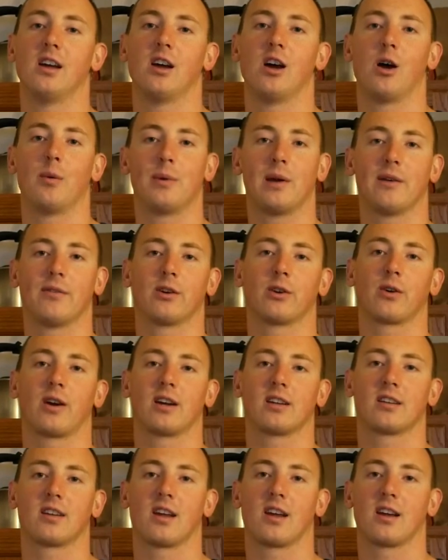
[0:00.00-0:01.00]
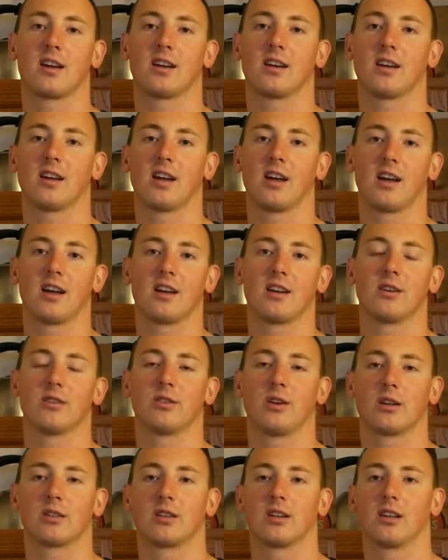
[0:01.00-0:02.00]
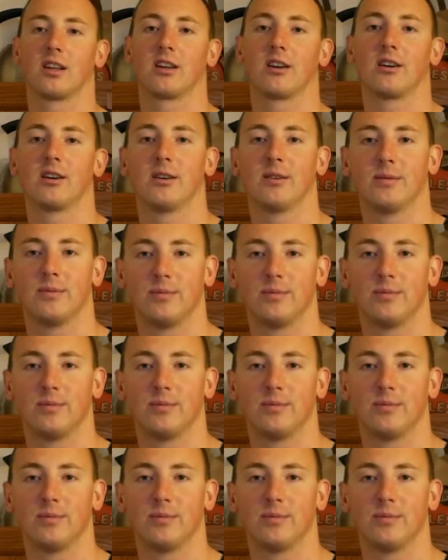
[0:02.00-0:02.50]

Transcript: Hope you have a great day, and I'll talk to you later.